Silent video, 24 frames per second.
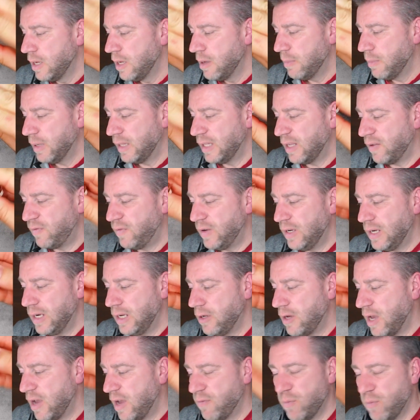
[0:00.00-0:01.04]
but definitely
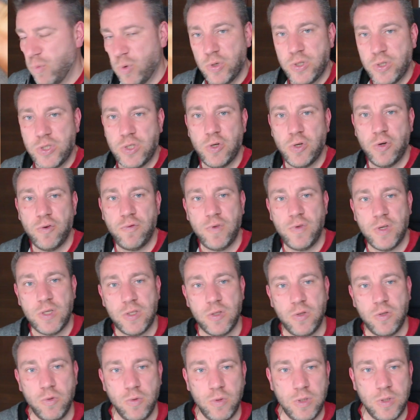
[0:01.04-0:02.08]
you have more surface
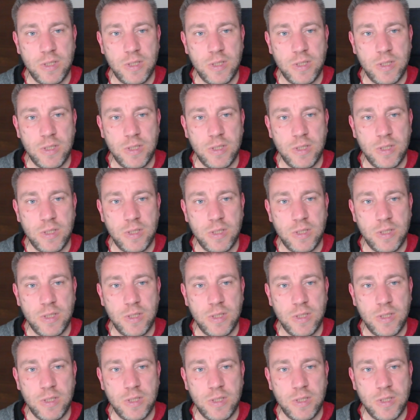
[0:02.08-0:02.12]
to